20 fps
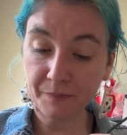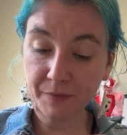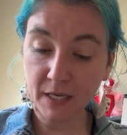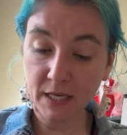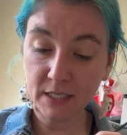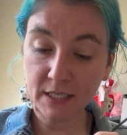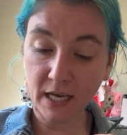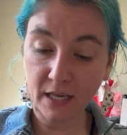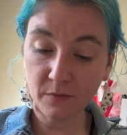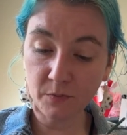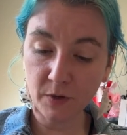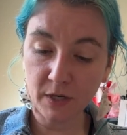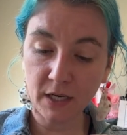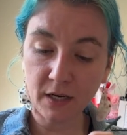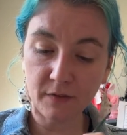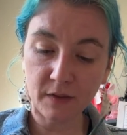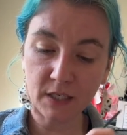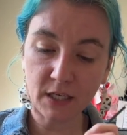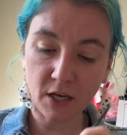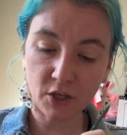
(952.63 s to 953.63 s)
In desperate
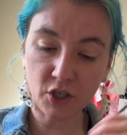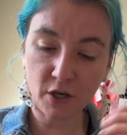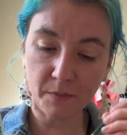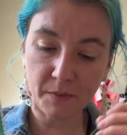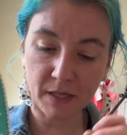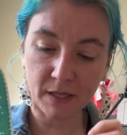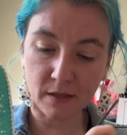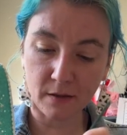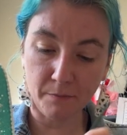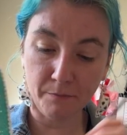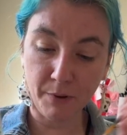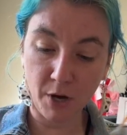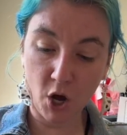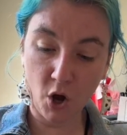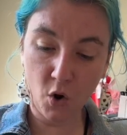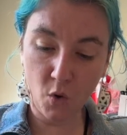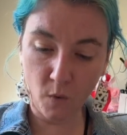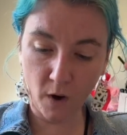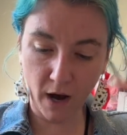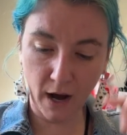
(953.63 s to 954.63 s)
need of the touch up is the
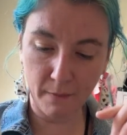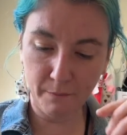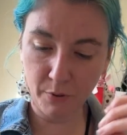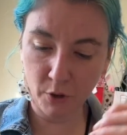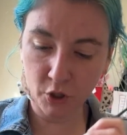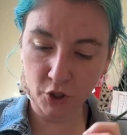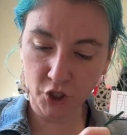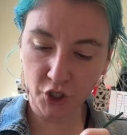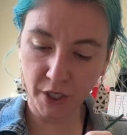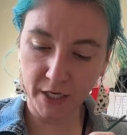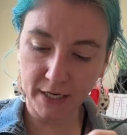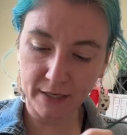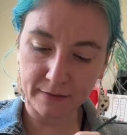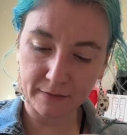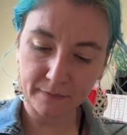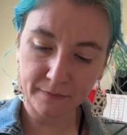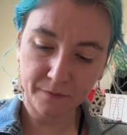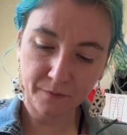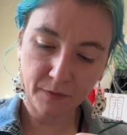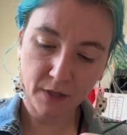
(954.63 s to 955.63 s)
bow where I push it.
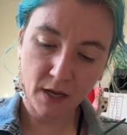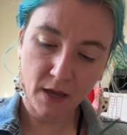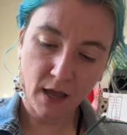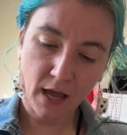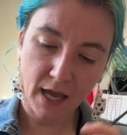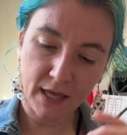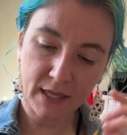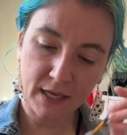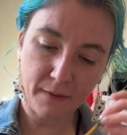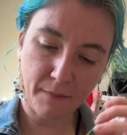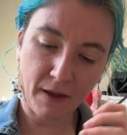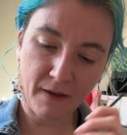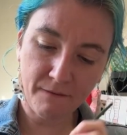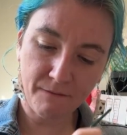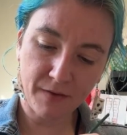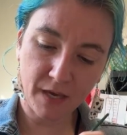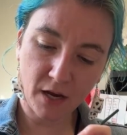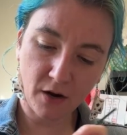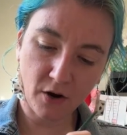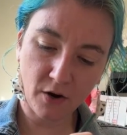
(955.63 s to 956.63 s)
I think my
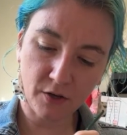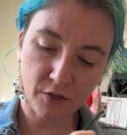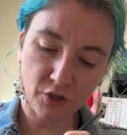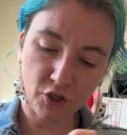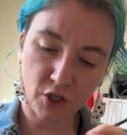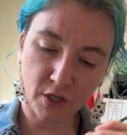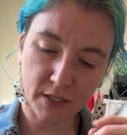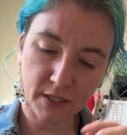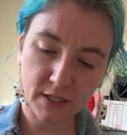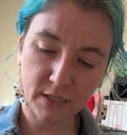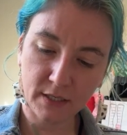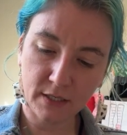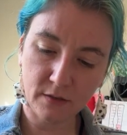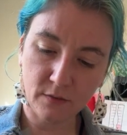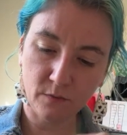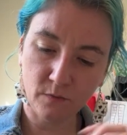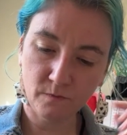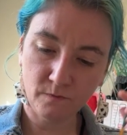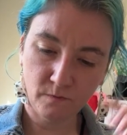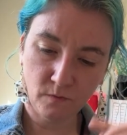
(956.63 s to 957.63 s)
finger is
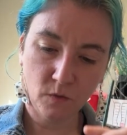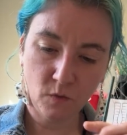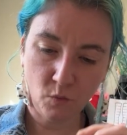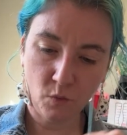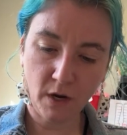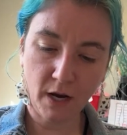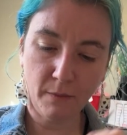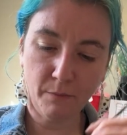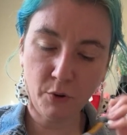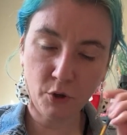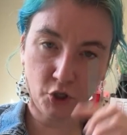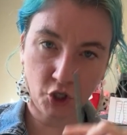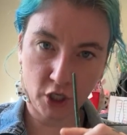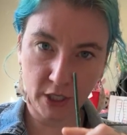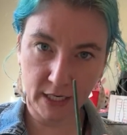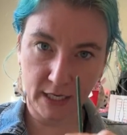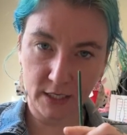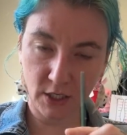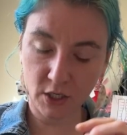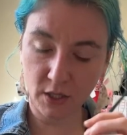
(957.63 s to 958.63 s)
just, when I push
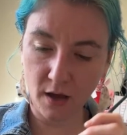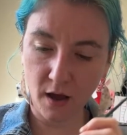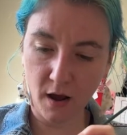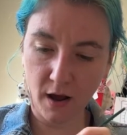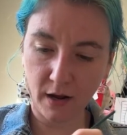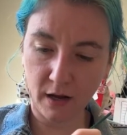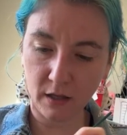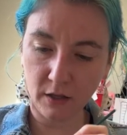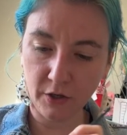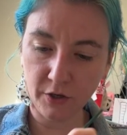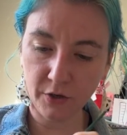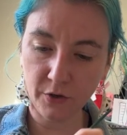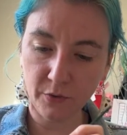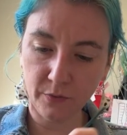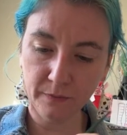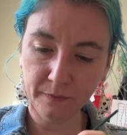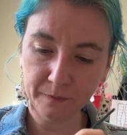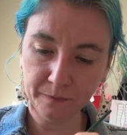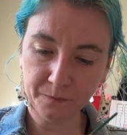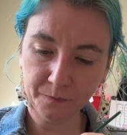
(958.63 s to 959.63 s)
it into the hot glue,